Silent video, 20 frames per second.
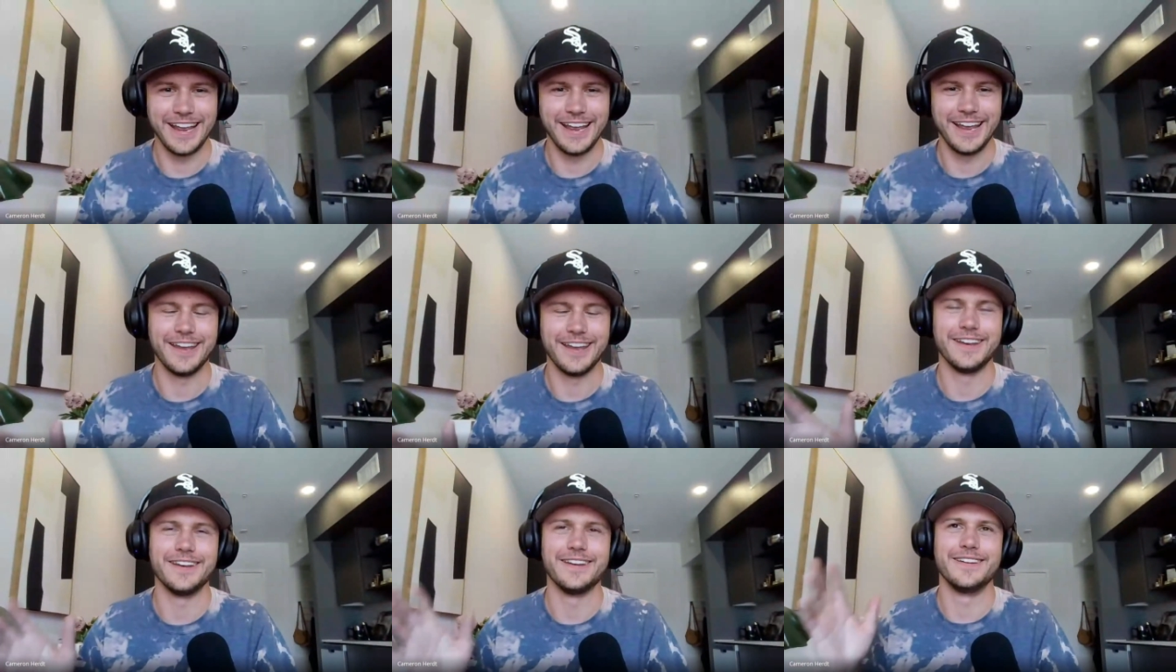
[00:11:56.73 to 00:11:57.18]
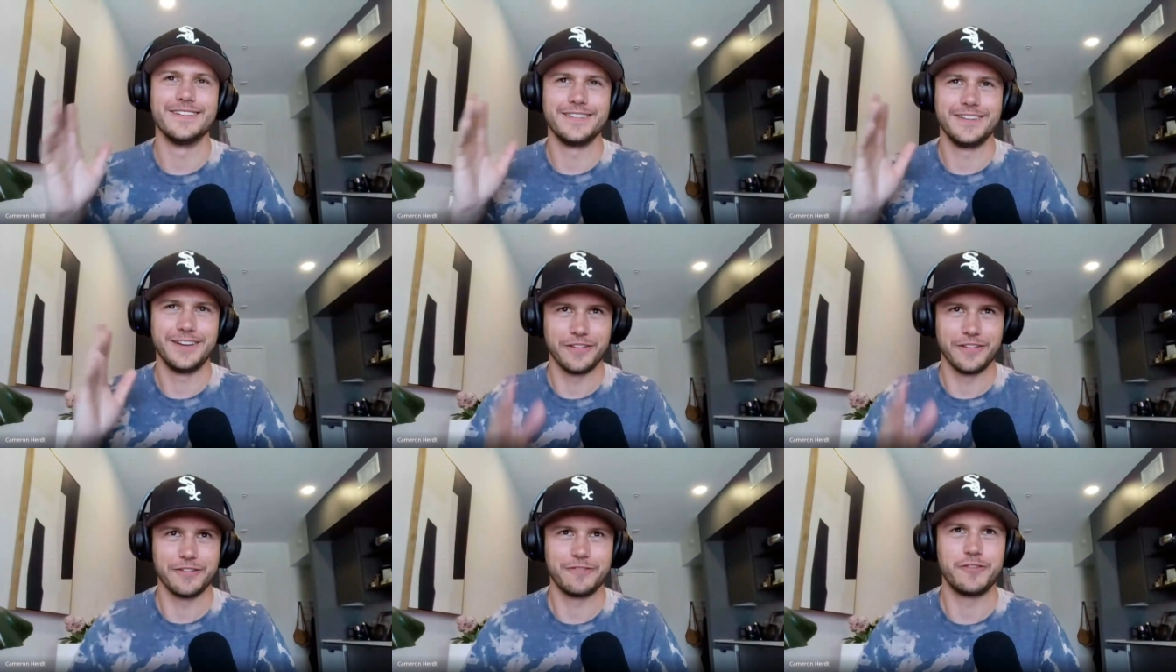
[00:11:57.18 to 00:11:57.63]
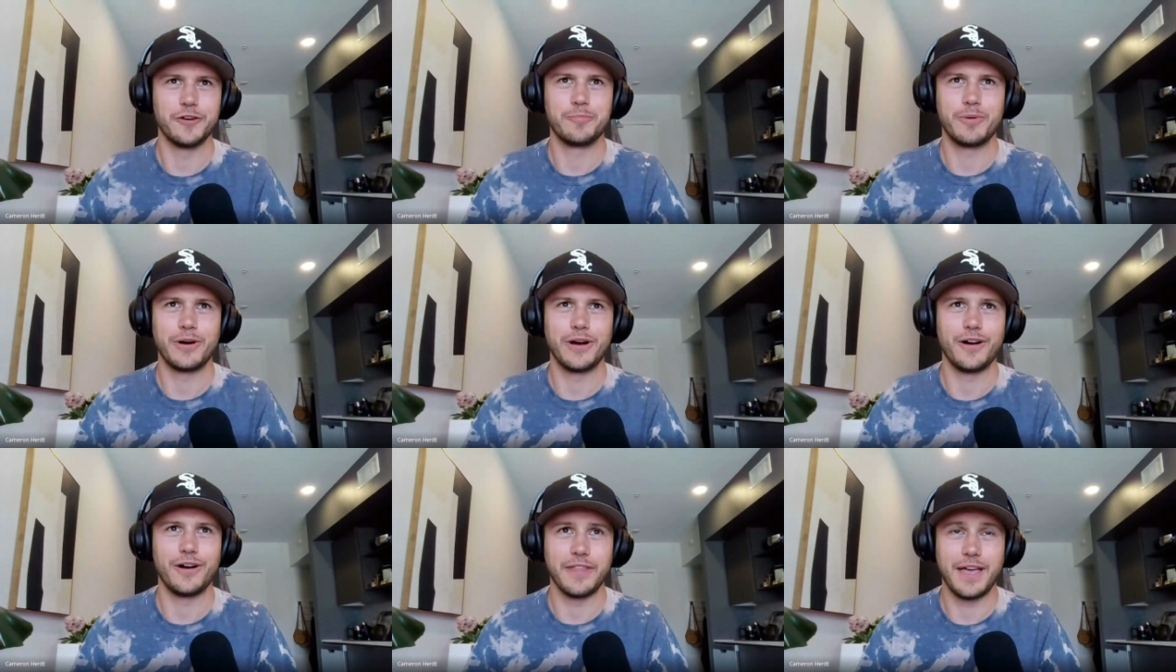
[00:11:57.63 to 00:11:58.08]
and you know the
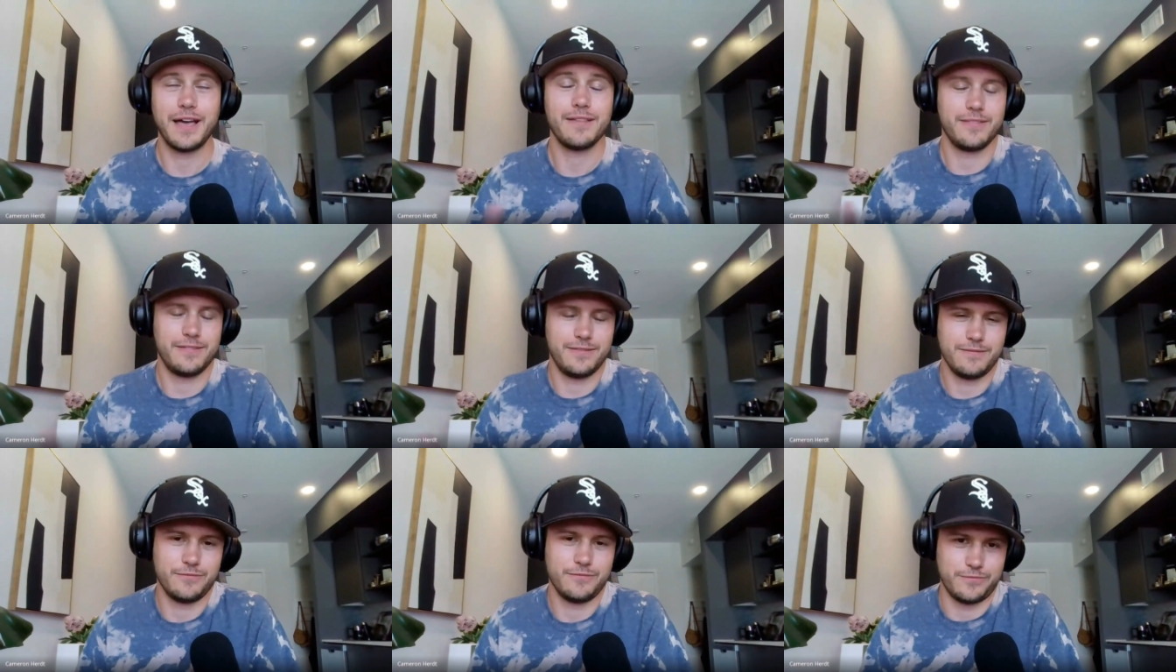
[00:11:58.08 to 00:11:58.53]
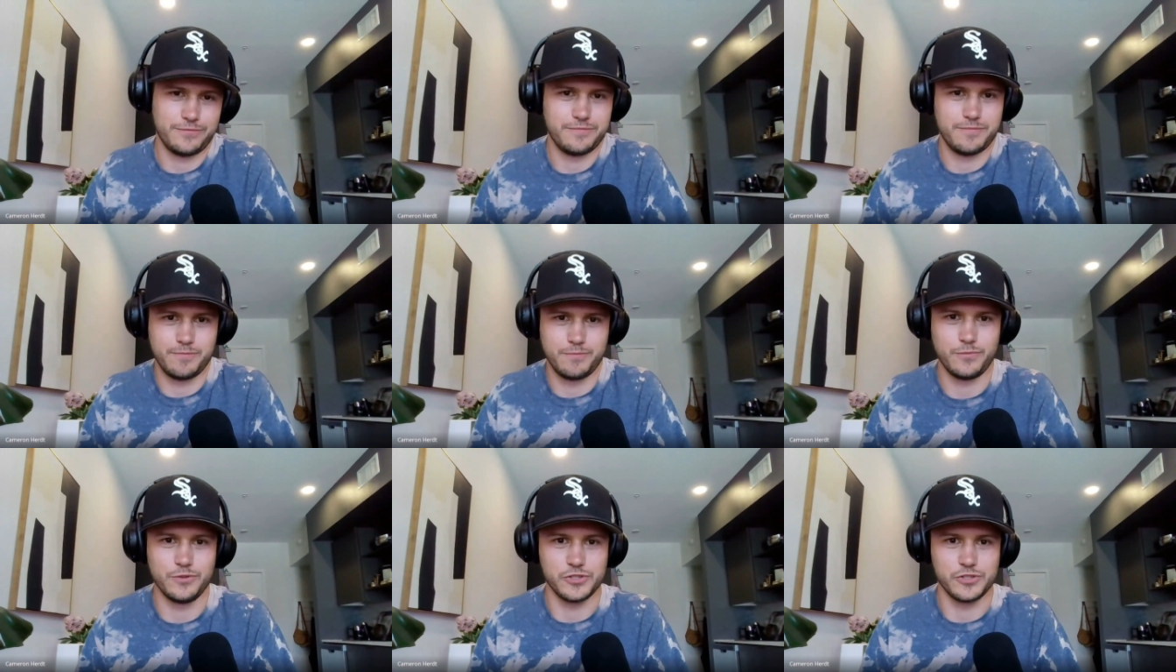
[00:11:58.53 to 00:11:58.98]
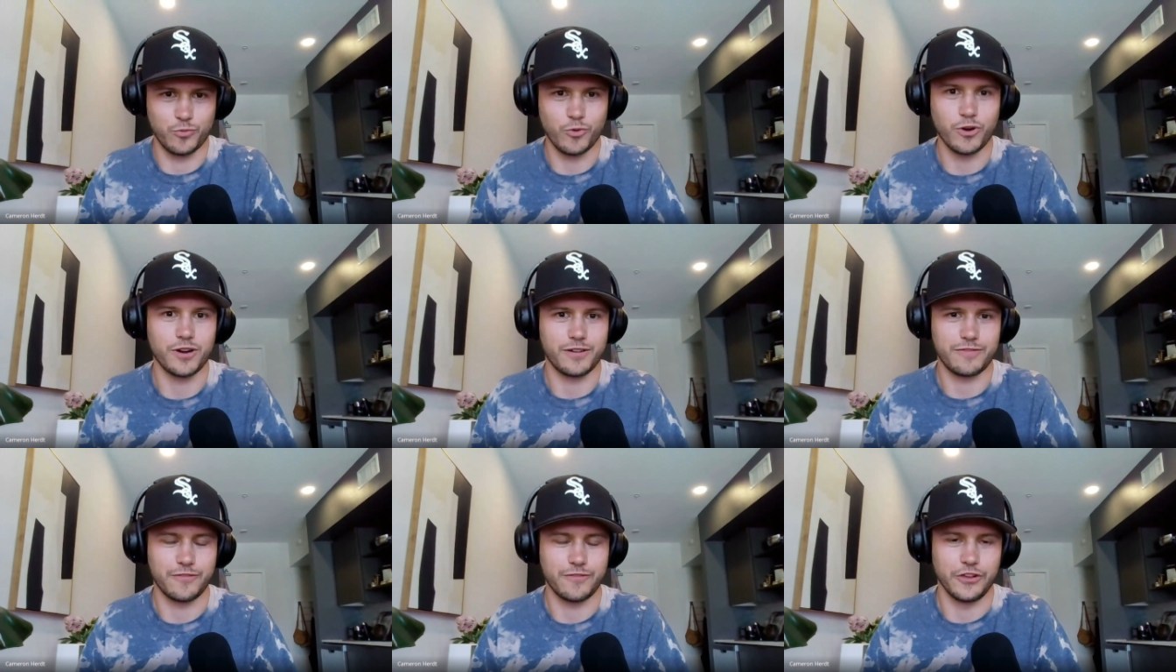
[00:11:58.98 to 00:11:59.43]
football that was
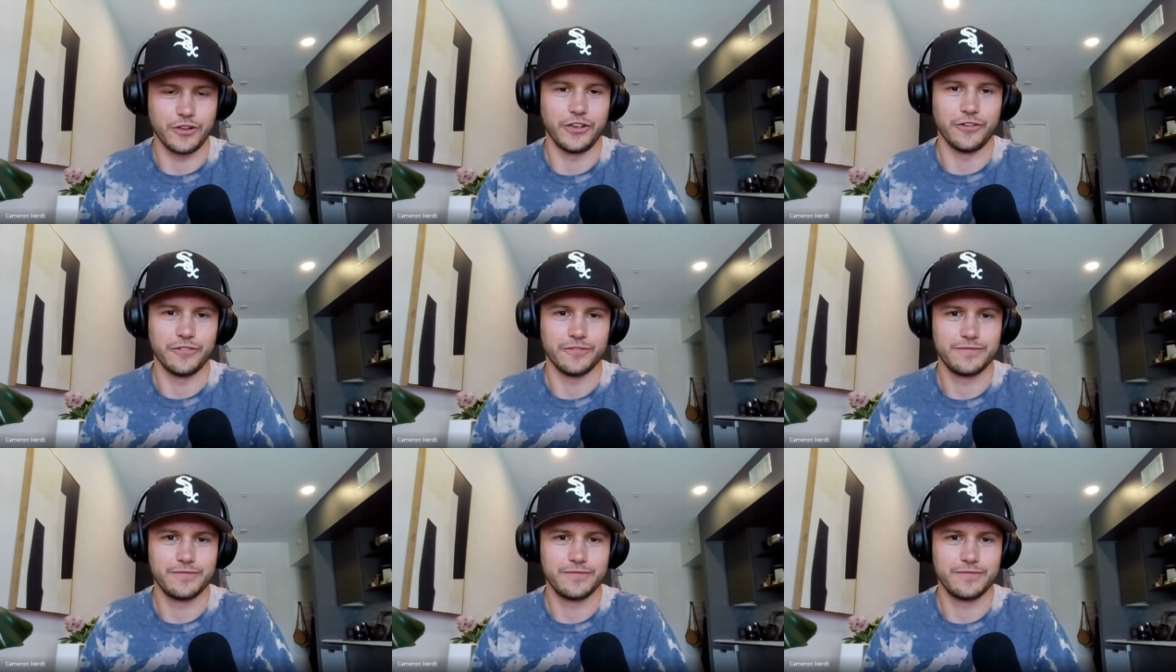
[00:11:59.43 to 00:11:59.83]
work for you.